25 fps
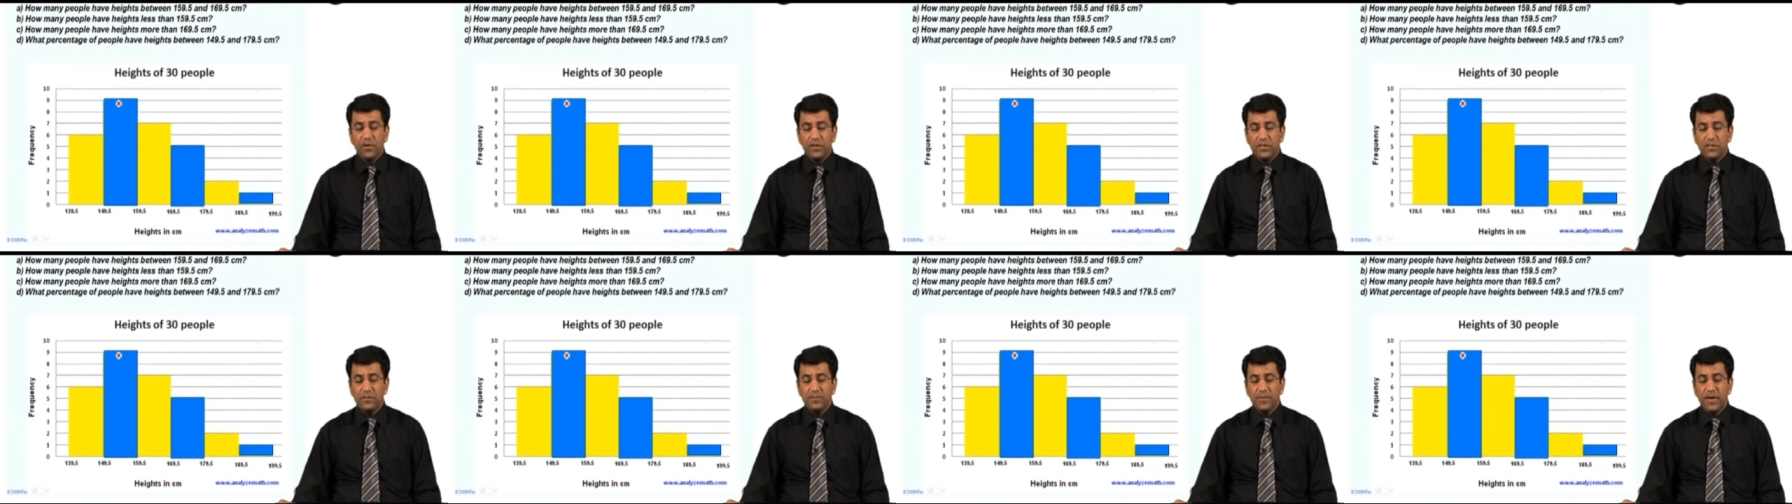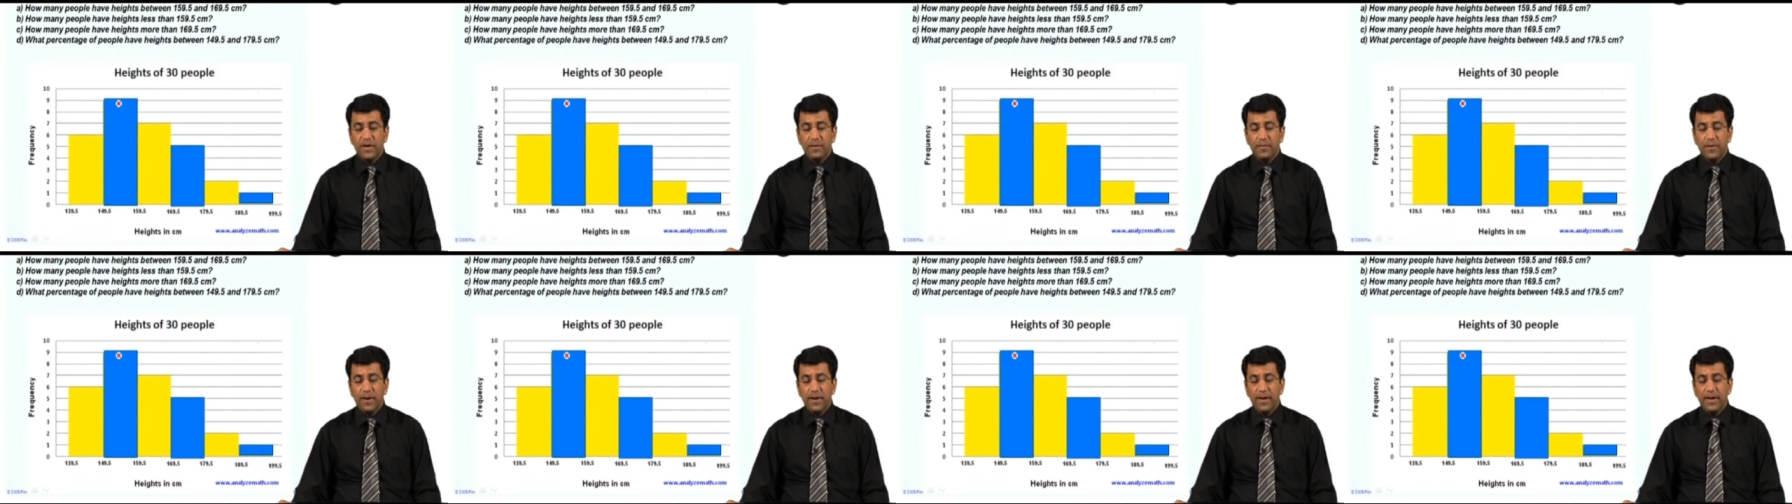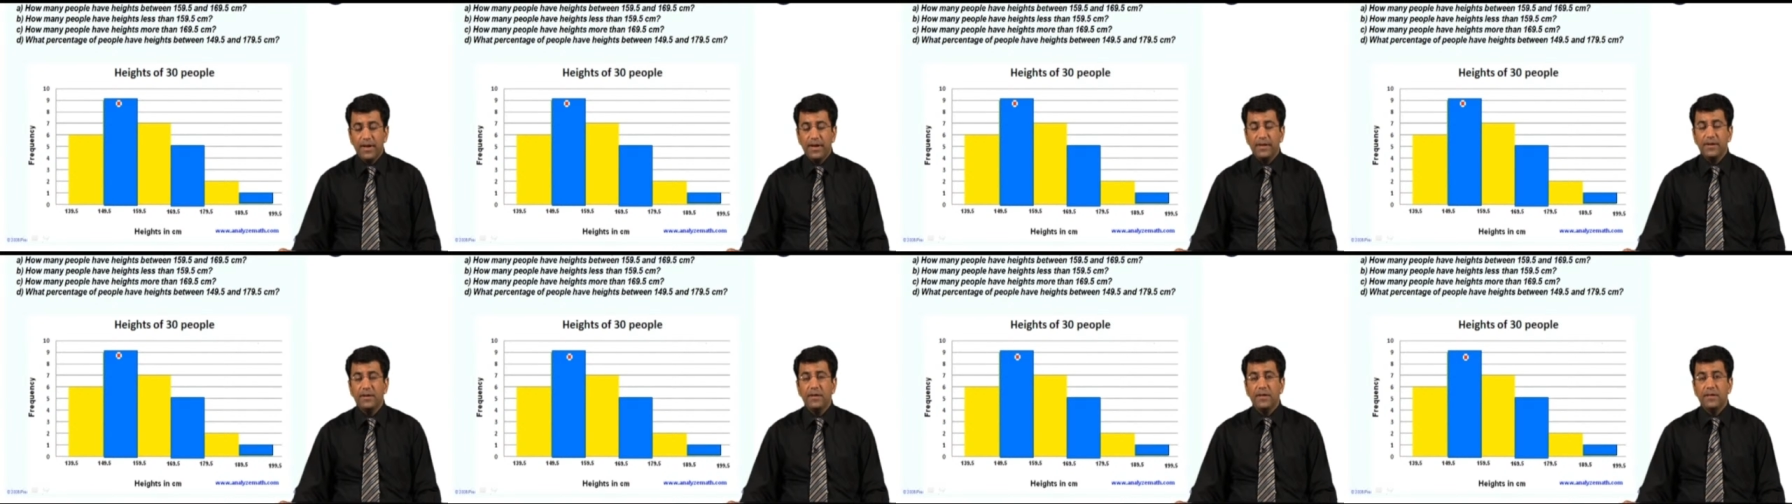What is meant by
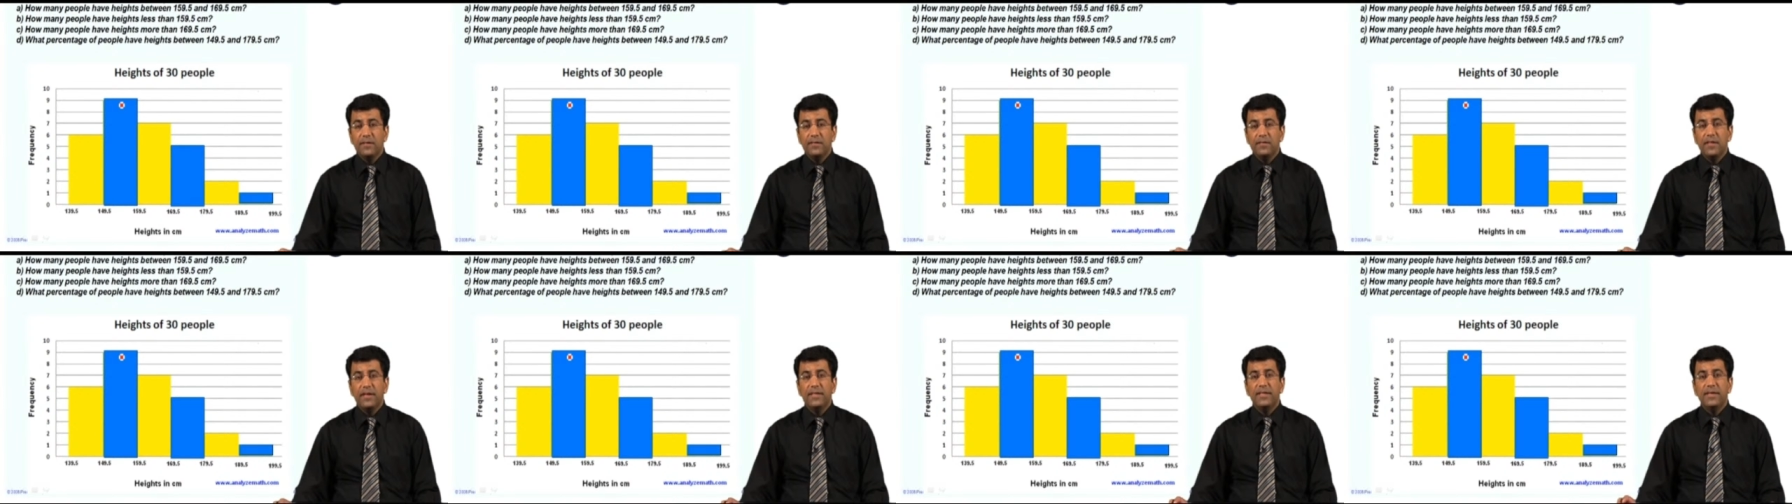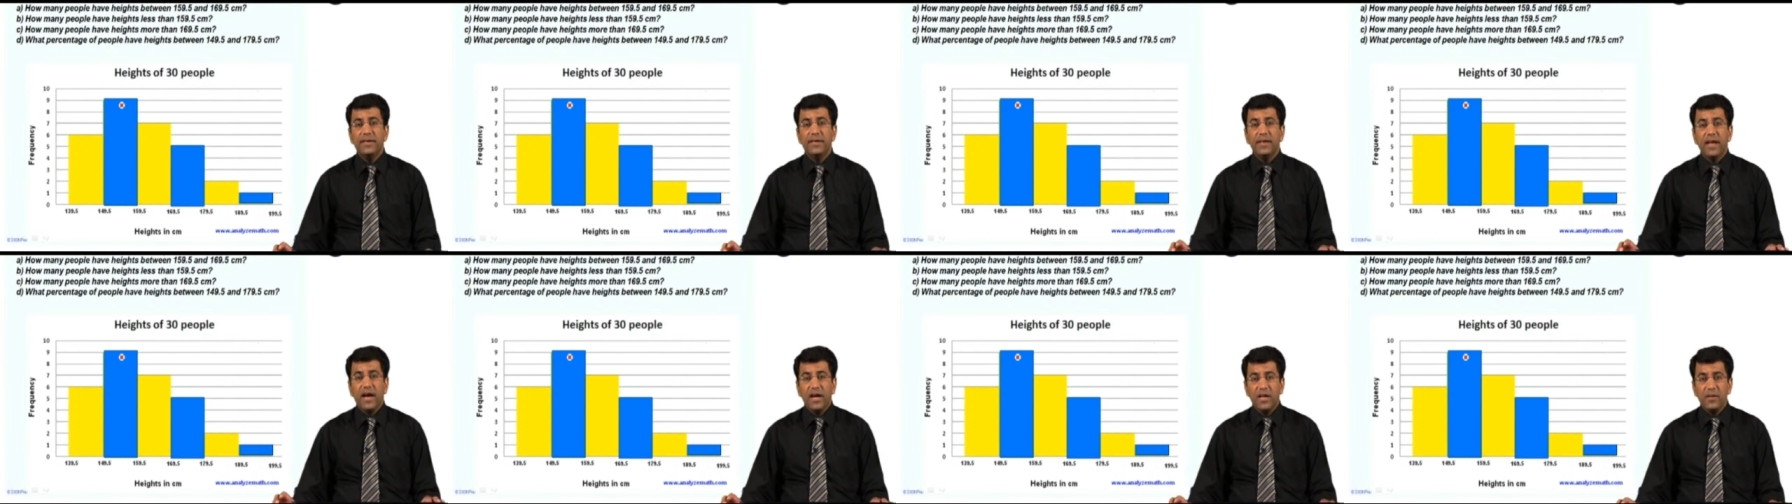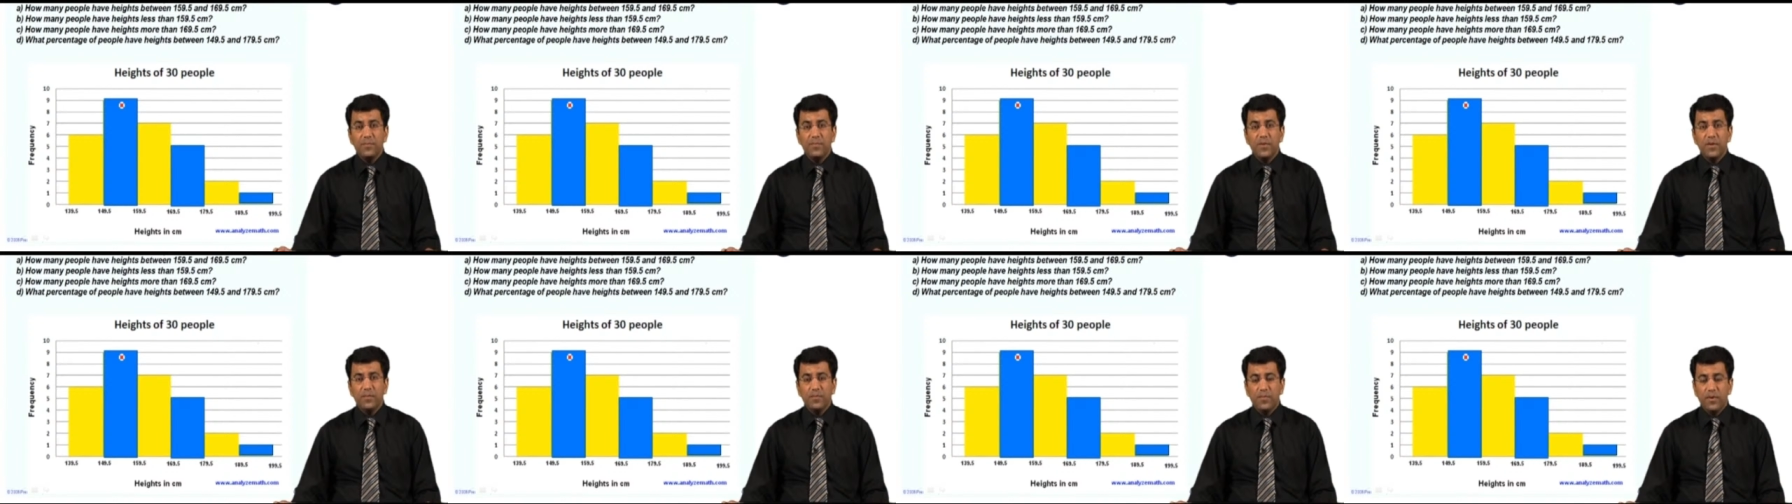that? There are the
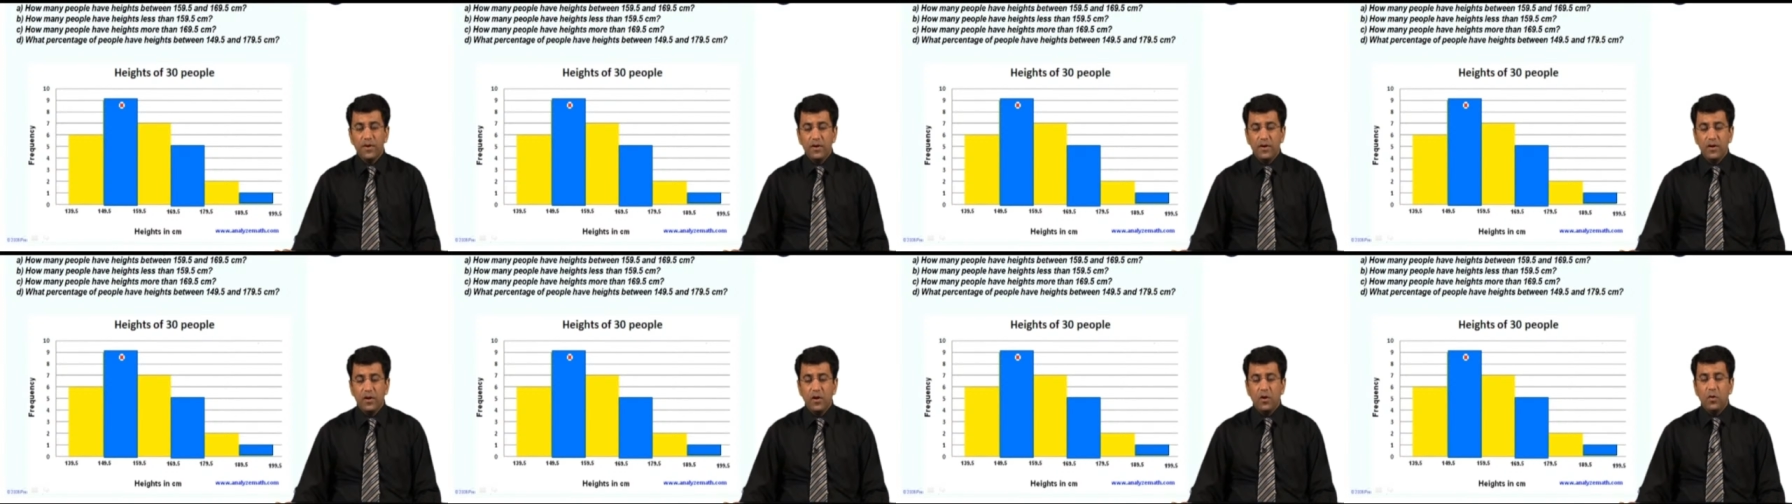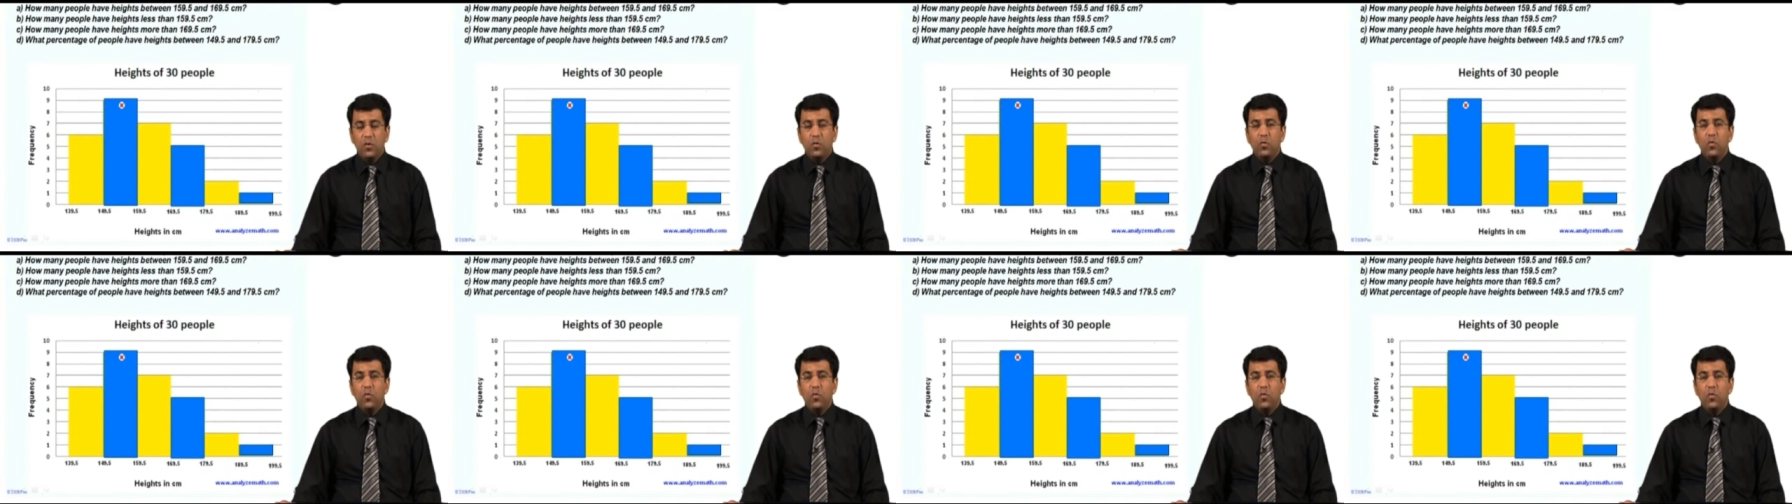9 people